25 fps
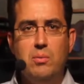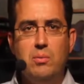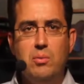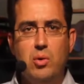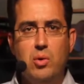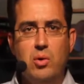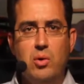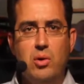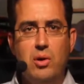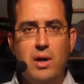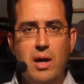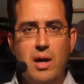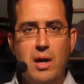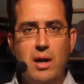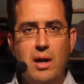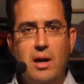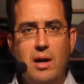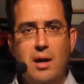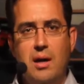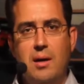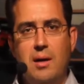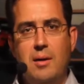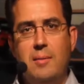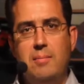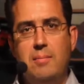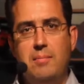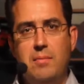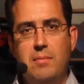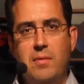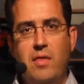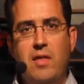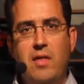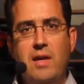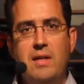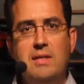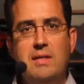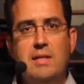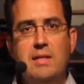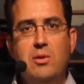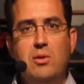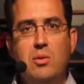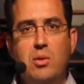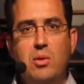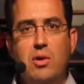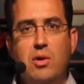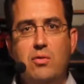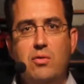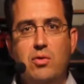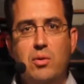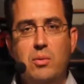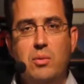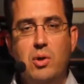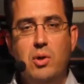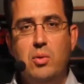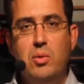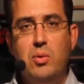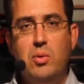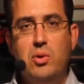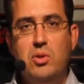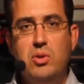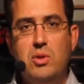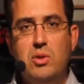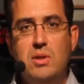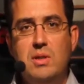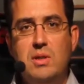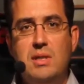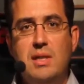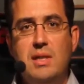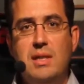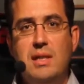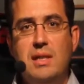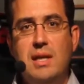more things that you learn from the courses,